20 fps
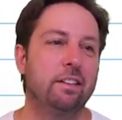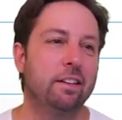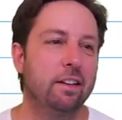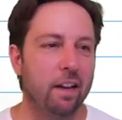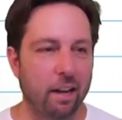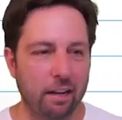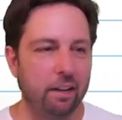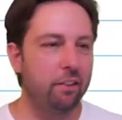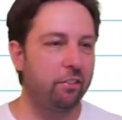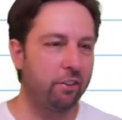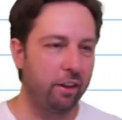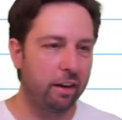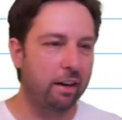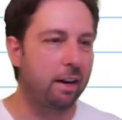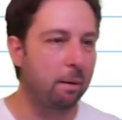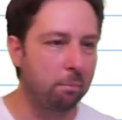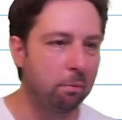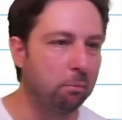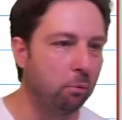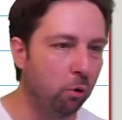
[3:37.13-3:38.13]
And he said a
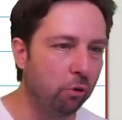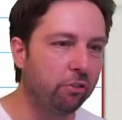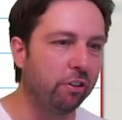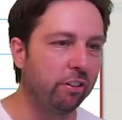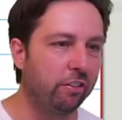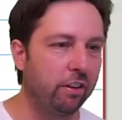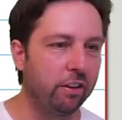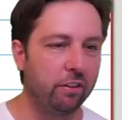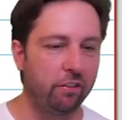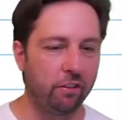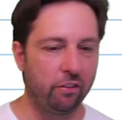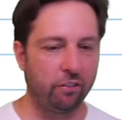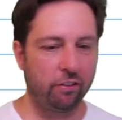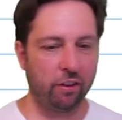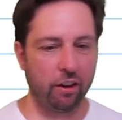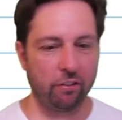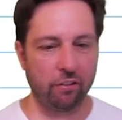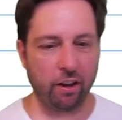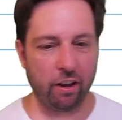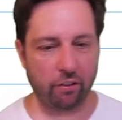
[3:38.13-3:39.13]
couple more sentences.
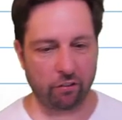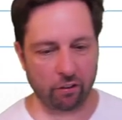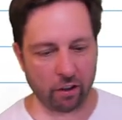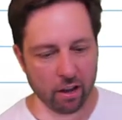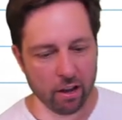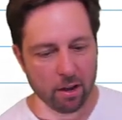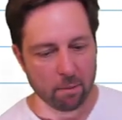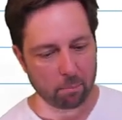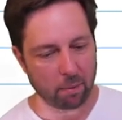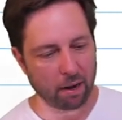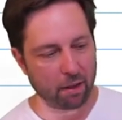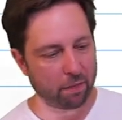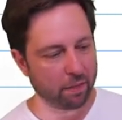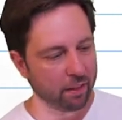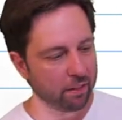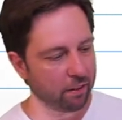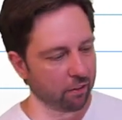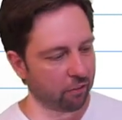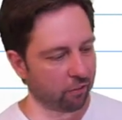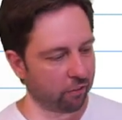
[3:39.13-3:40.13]
Yes, yes. But I think
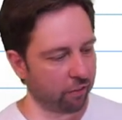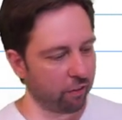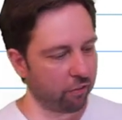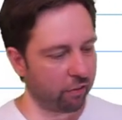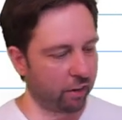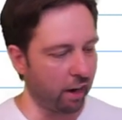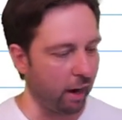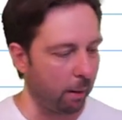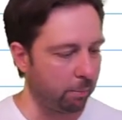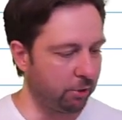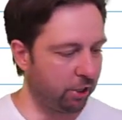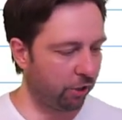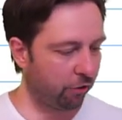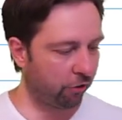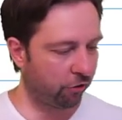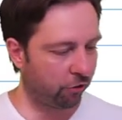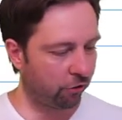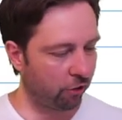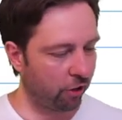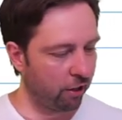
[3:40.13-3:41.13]
this
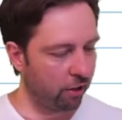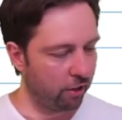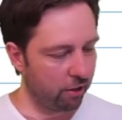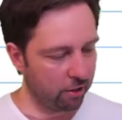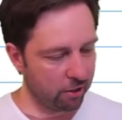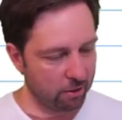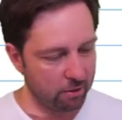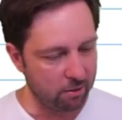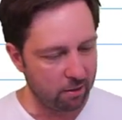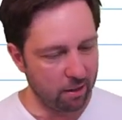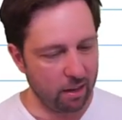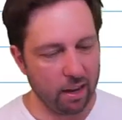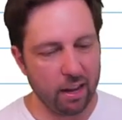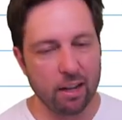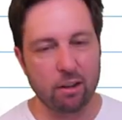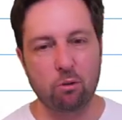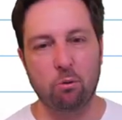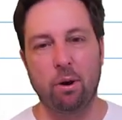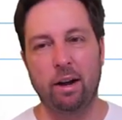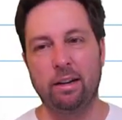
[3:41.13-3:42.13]
captures it
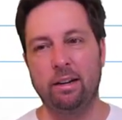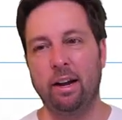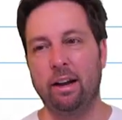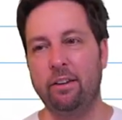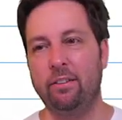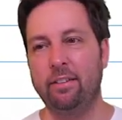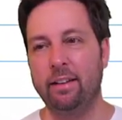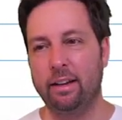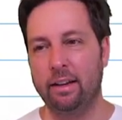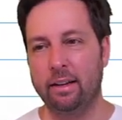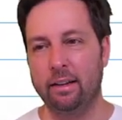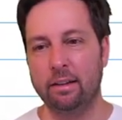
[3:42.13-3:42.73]
quite nicely.